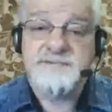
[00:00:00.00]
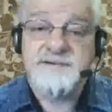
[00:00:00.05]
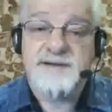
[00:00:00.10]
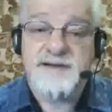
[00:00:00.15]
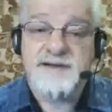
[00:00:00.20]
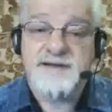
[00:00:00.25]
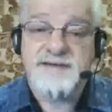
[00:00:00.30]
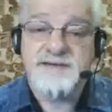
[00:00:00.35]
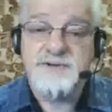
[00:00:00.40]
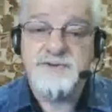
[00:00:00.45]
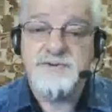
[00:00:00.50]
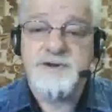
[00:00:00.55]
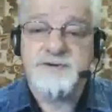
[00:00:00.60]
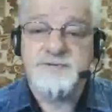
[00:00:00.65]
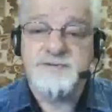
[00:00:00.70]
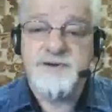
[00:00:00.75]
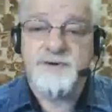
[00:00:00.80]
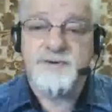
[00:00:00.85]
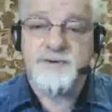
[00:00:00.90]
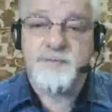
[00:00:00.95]
Uh, you
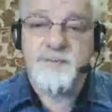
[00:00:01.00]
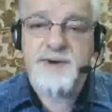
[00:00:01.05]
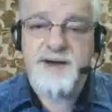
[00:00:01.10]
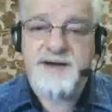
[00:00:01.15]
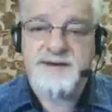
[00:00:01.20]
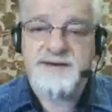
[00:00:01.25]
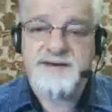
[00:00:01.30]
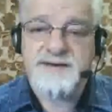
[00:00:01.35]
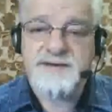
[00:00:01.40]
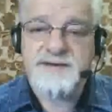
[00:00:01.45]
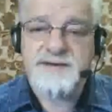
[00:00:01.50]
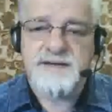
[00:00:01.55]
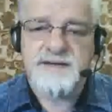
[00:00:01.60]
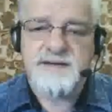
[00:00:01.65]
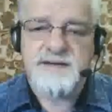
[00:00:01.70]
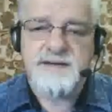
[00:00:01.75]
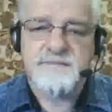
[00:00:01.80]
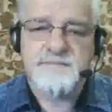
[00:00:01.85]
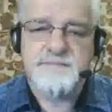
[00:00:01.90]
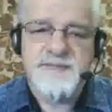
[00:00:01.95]
don't know about it.
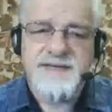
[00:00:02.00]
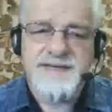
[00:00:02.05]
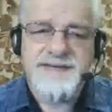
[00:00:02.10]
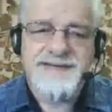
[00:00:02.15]
Um,